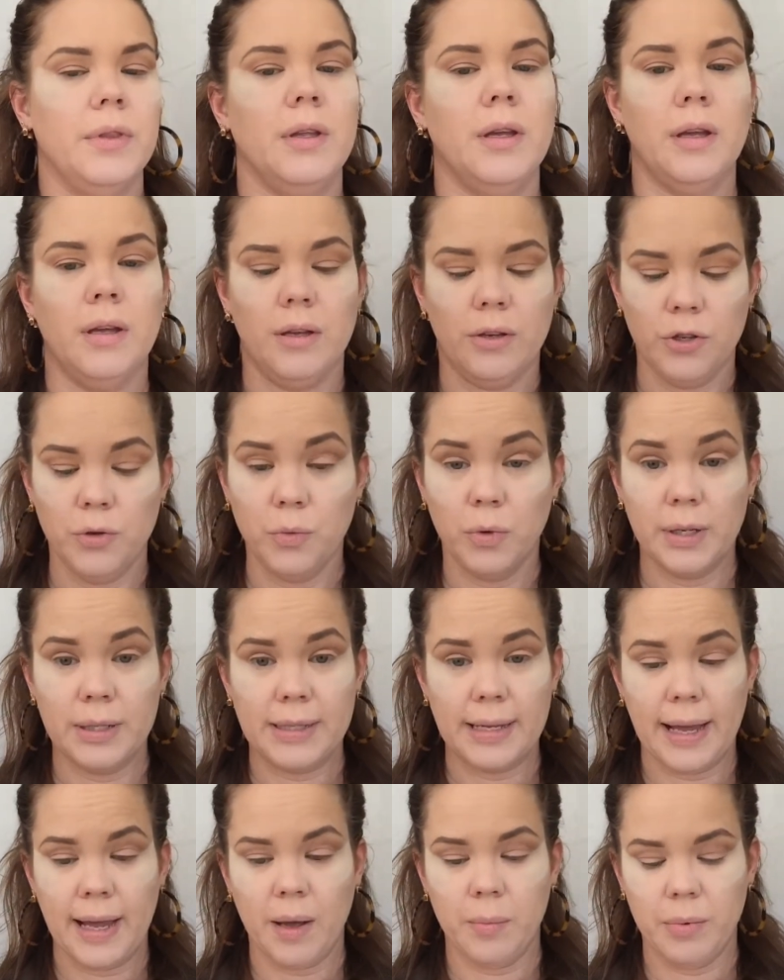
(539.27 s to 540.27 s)
And you want
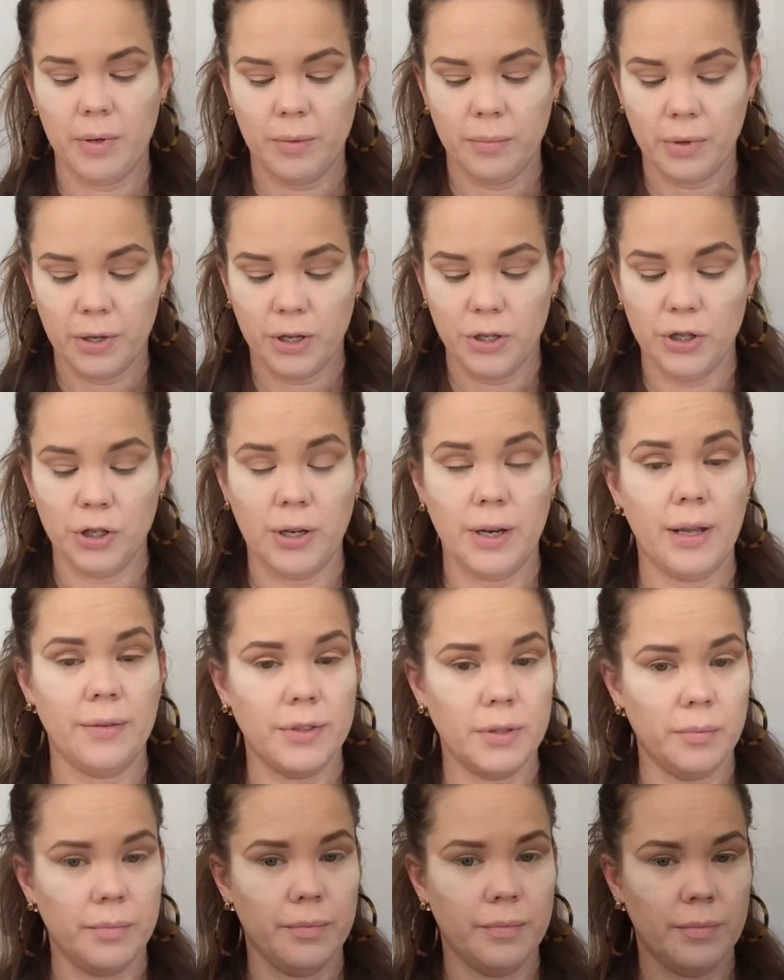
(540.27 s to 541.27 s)
to tap it because you're going to have
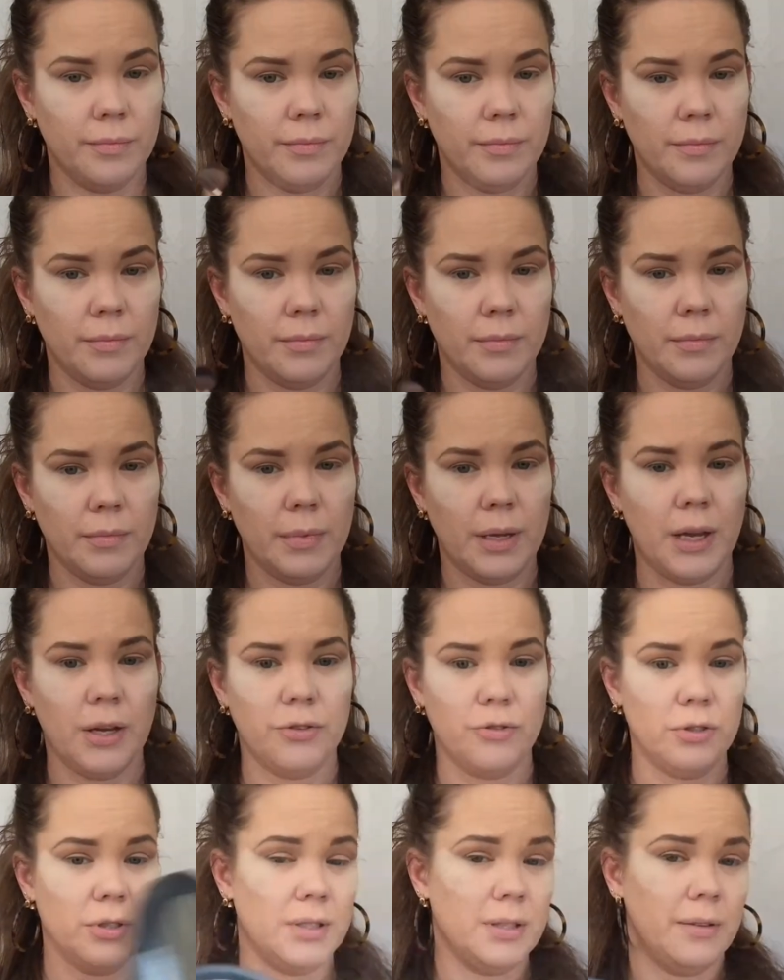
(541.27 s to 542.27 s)
some
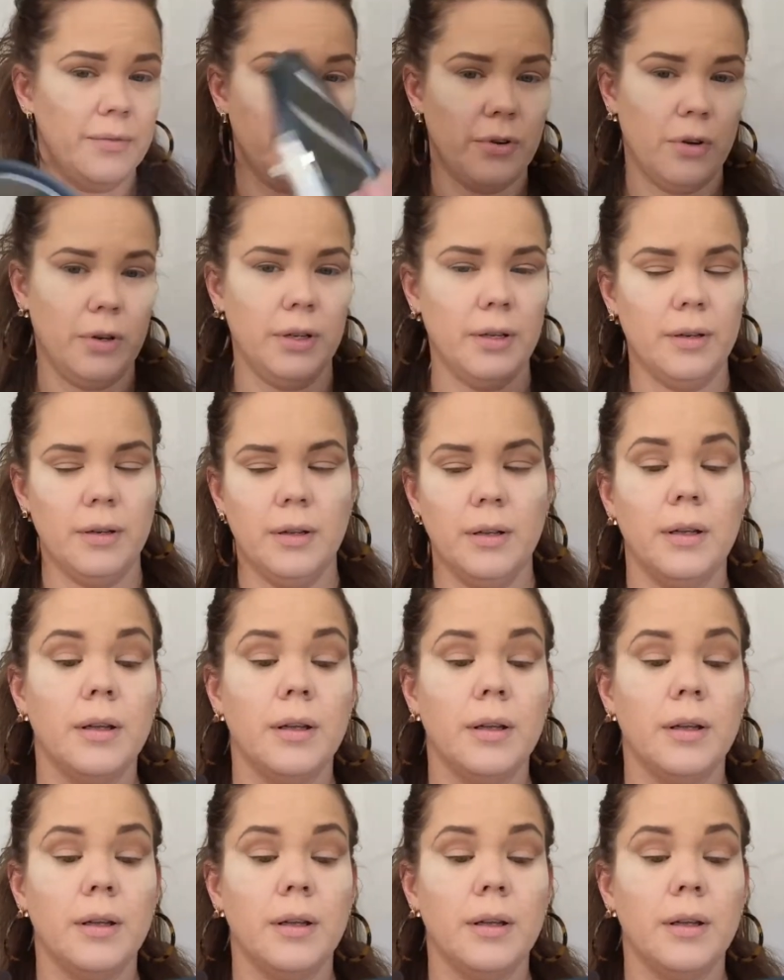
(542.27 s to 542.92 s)
extra stuff on it.